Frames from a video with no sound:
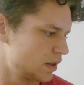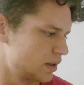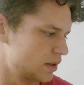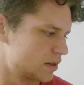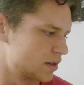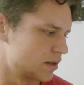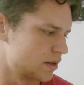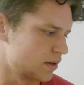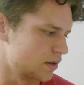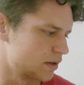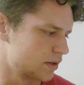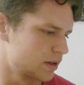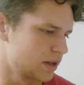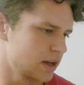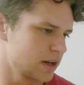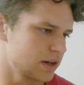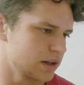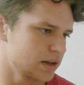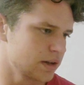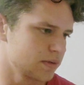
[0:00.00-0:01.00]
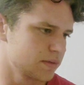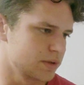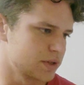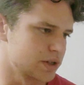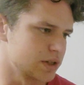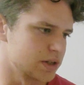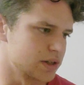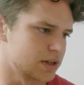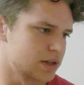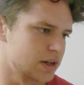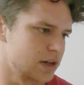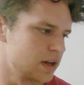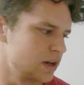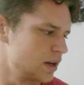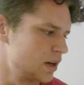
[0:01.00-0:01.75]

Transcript: this is our theta, which is